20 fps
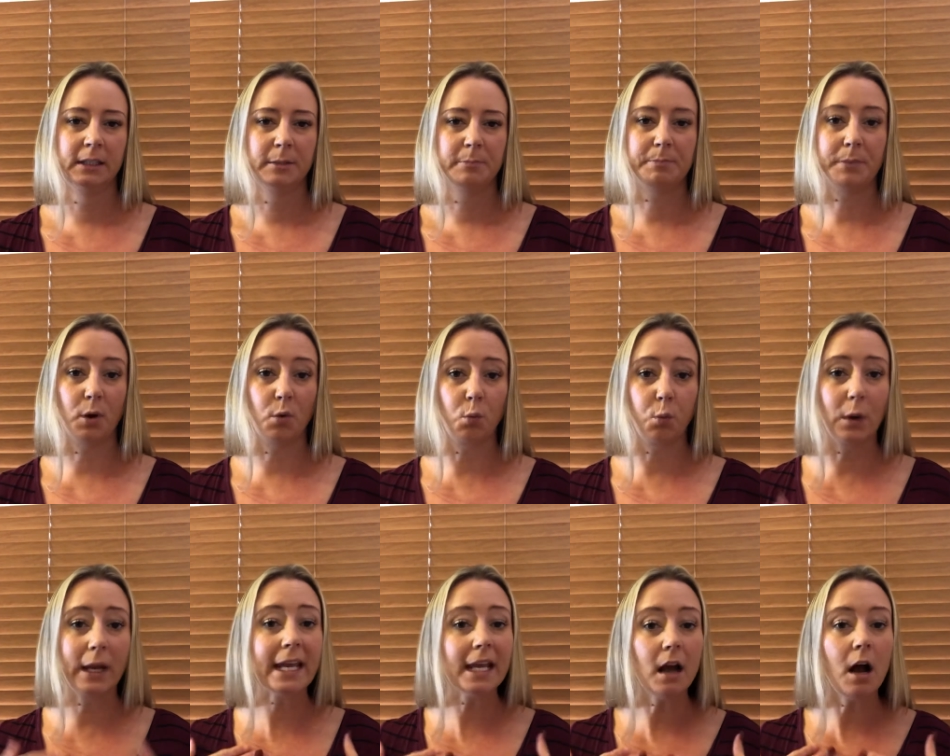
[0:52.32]
but
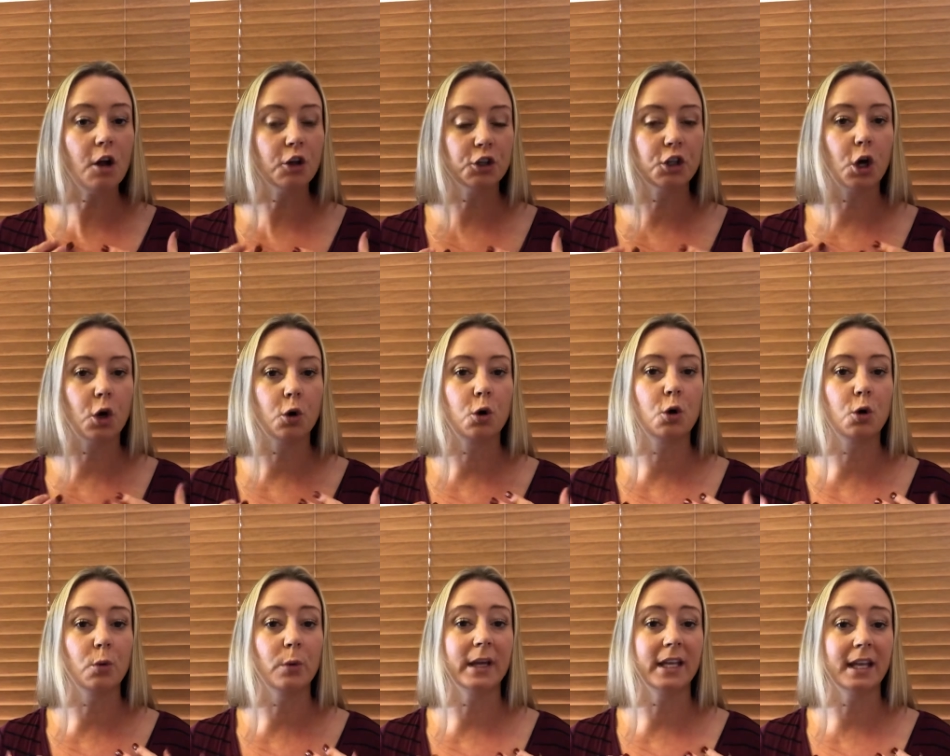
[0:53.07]
we all know
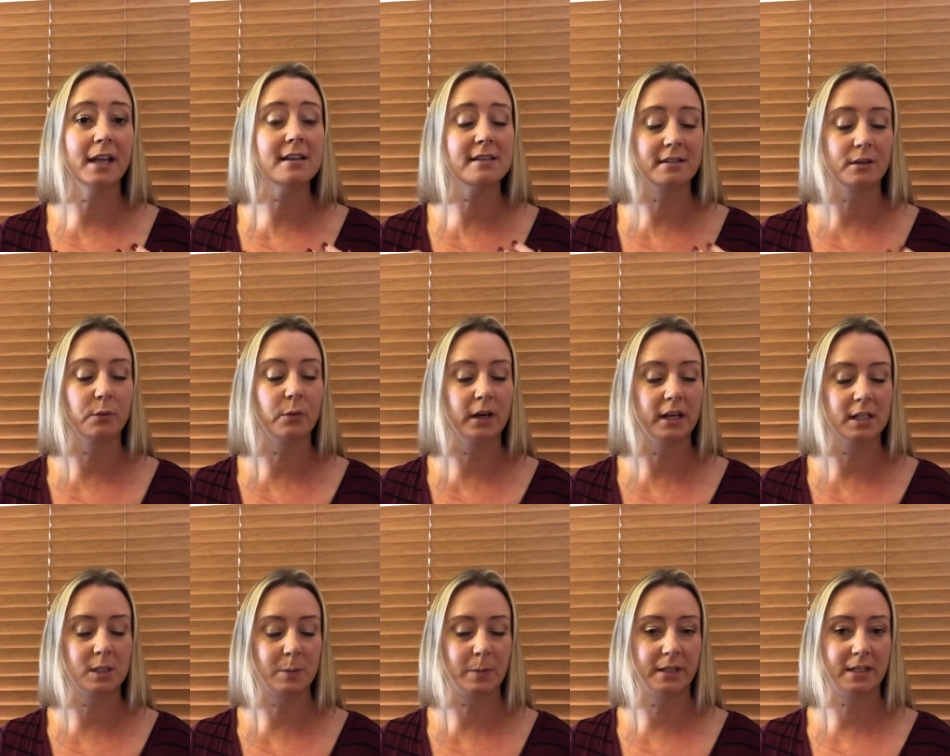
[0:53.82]
who he is and what
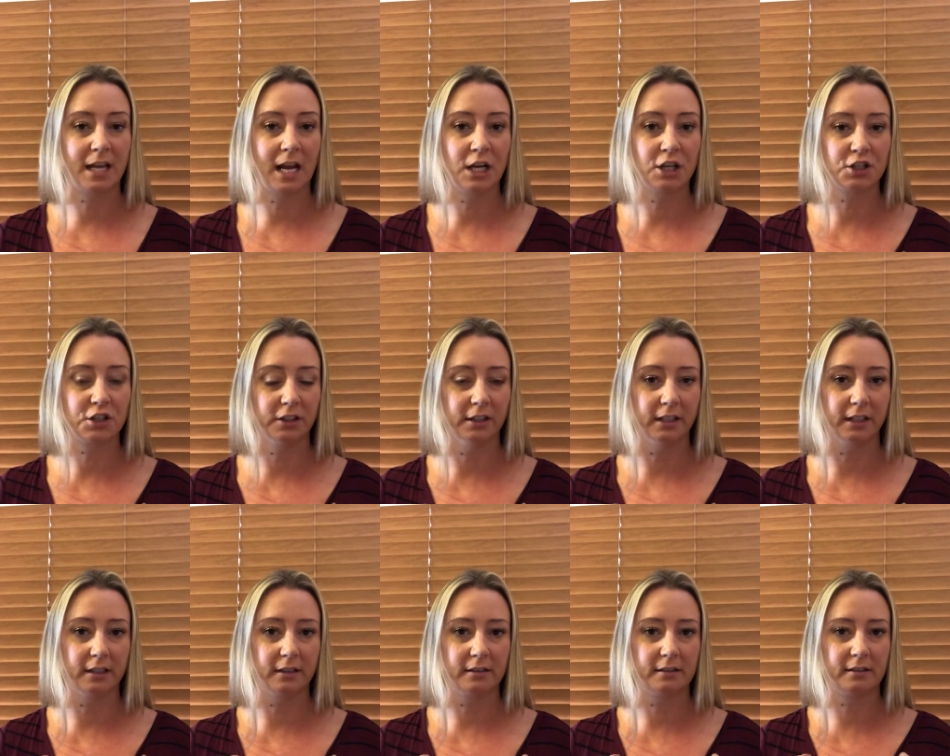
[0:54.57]
his potential
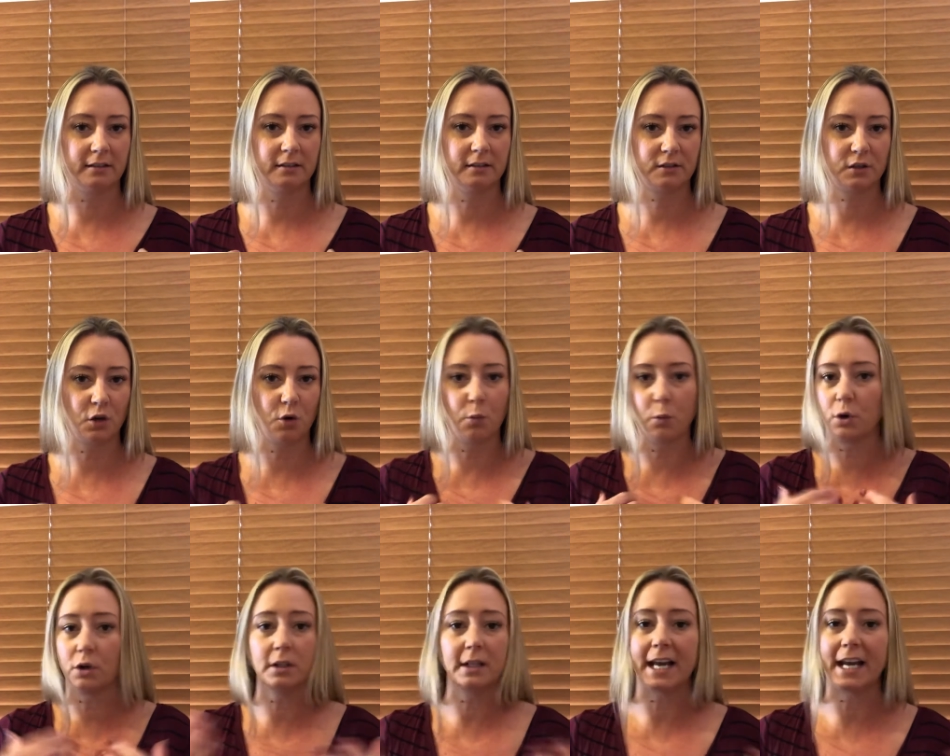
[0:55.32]
is. So
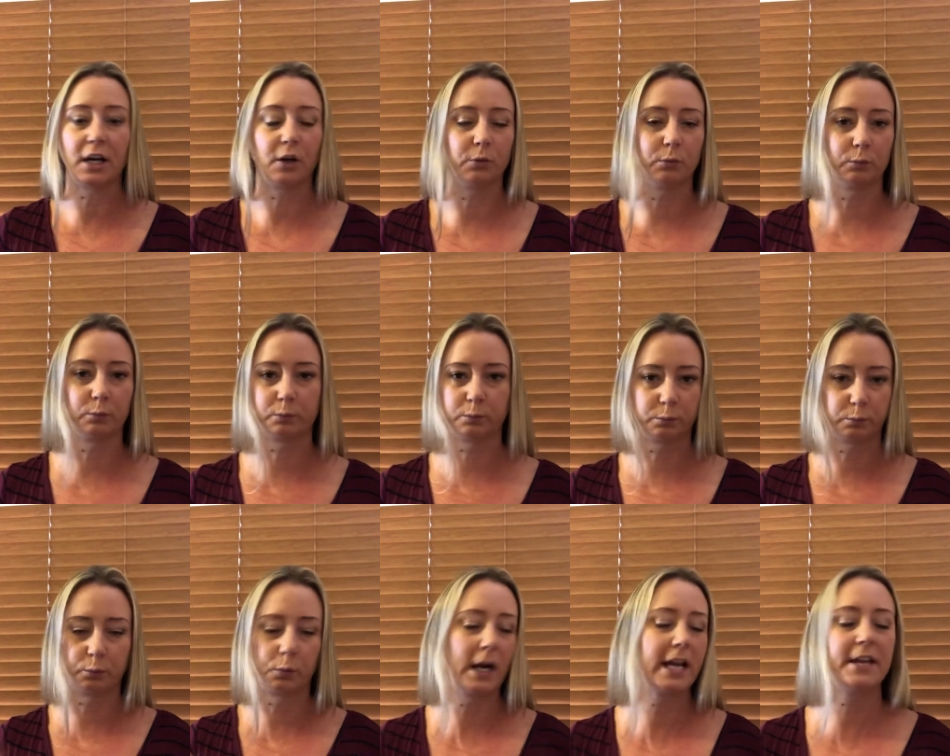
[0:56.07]
we're like
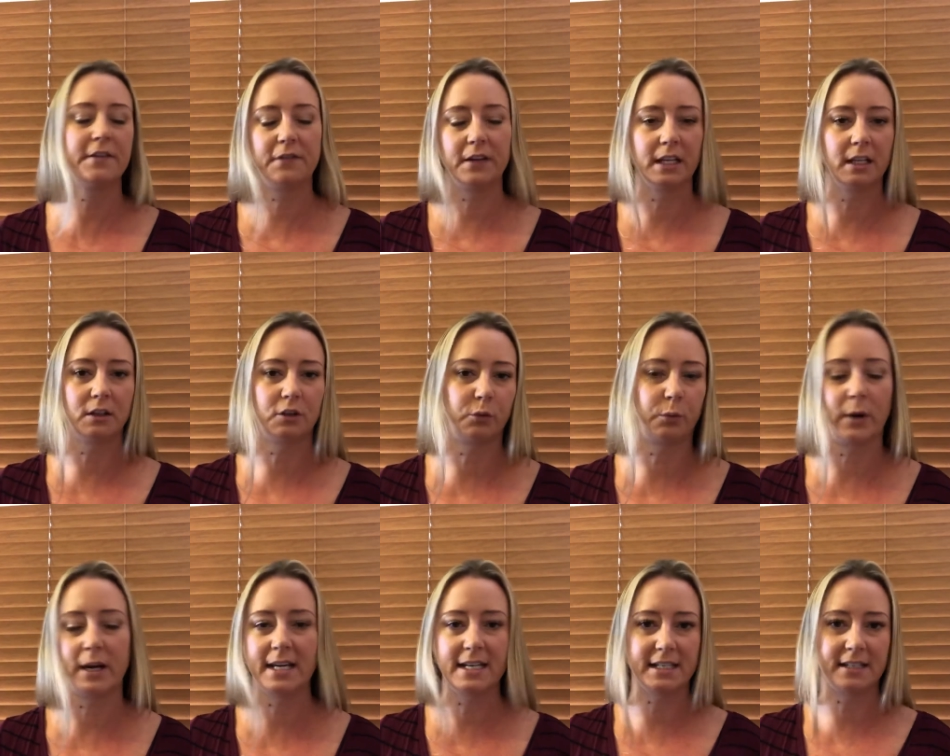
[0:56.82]
raving,
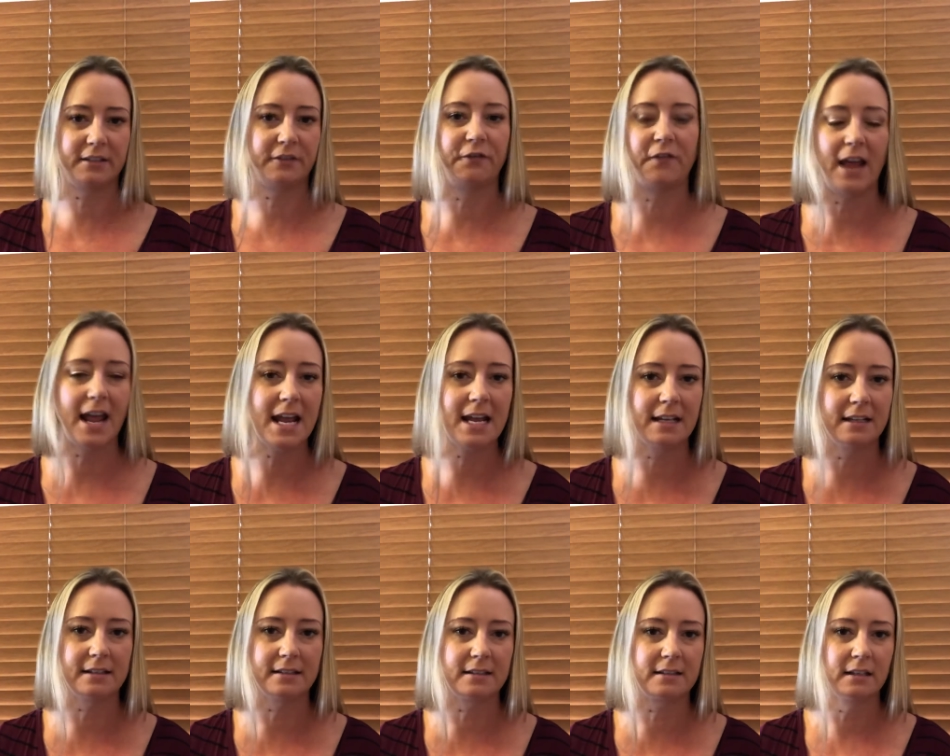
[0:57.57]
crazed
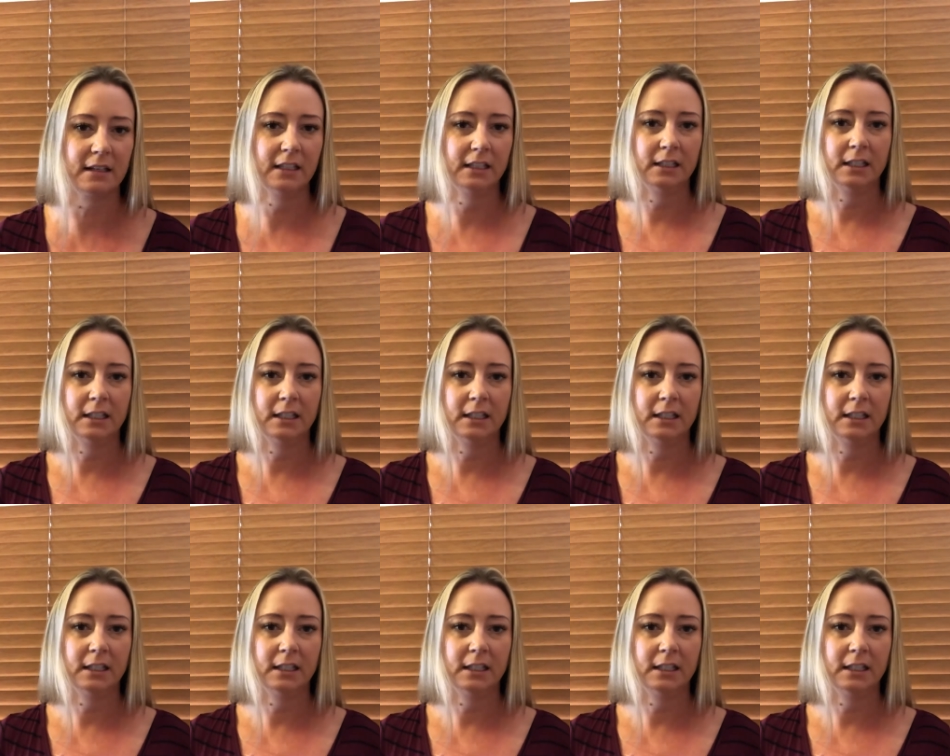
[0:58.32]
fans.